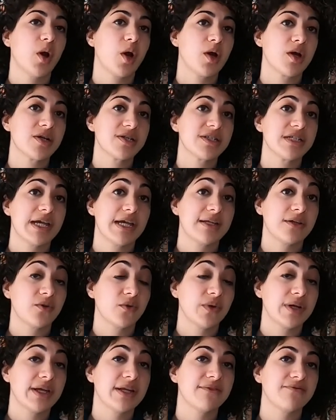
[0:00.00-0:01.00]
art and
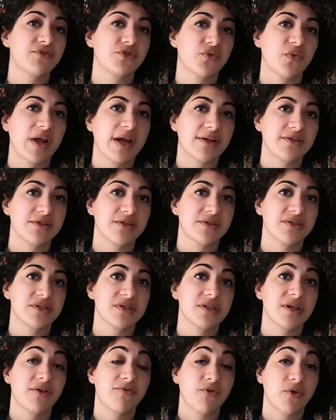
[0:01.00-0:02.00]
creative
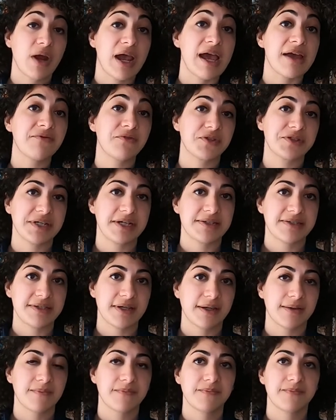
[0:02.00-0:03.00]
directors for
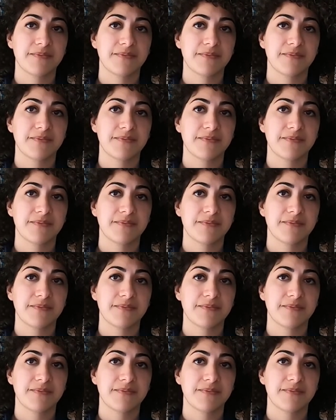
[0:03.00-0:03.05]
advertising.